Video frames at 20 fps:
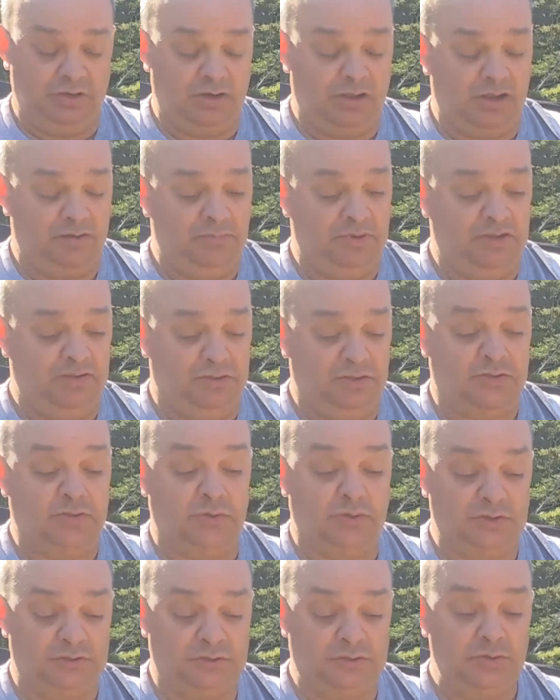I made the
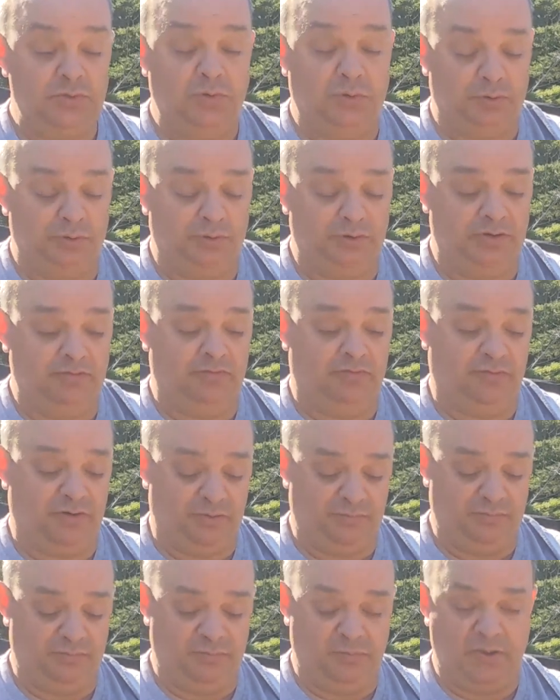choice to order it
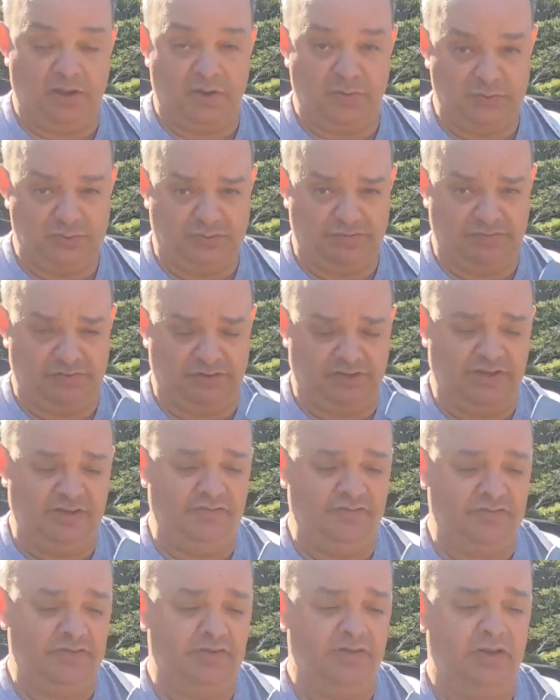from House of
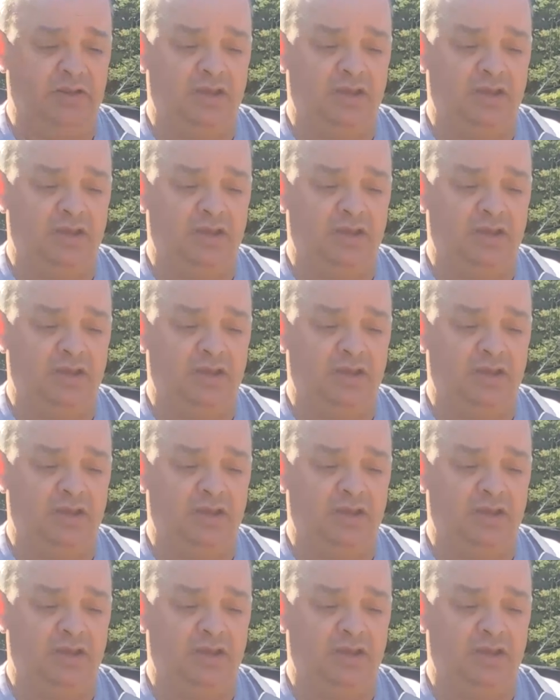Knives.